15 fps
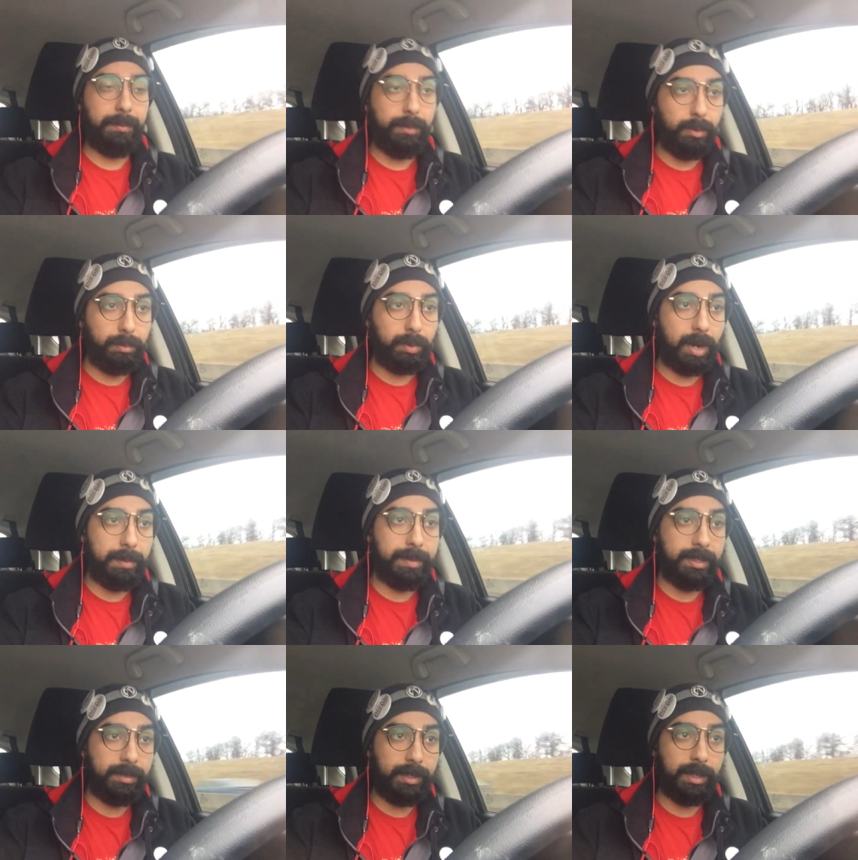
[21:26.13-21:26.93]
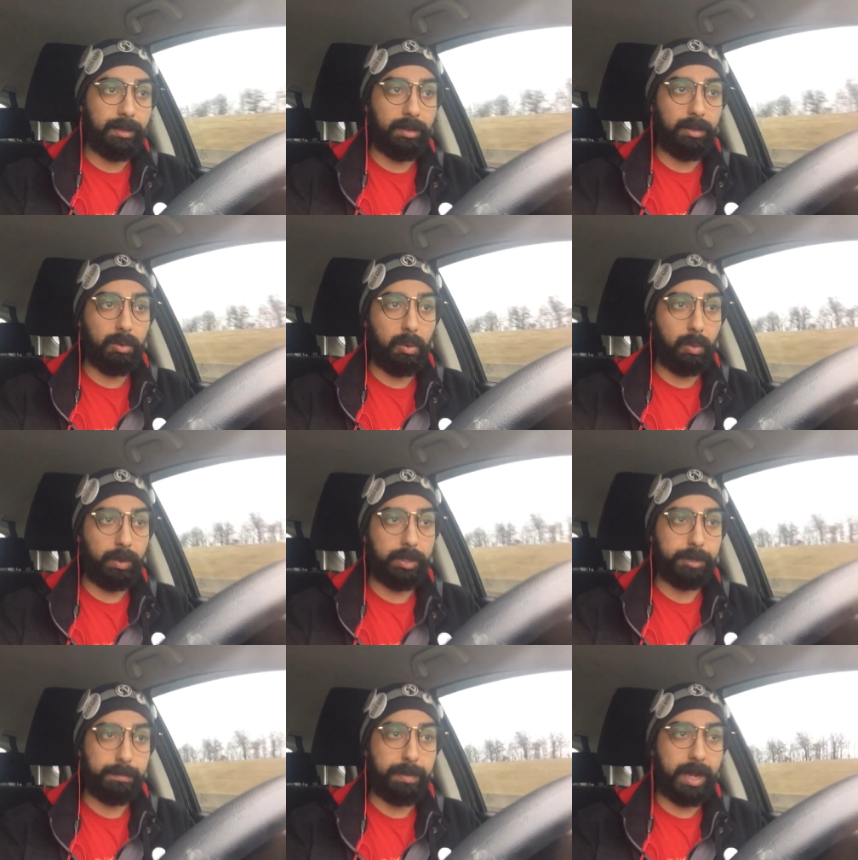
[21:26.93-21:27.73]
you'll probably see a little
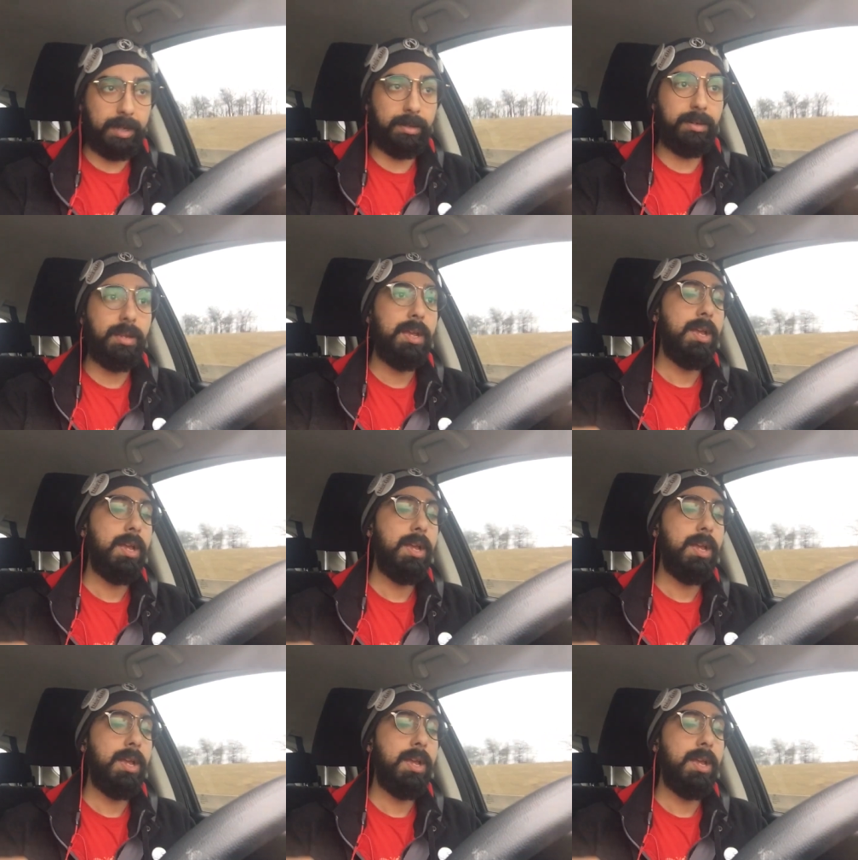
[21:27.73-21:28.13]
orange button,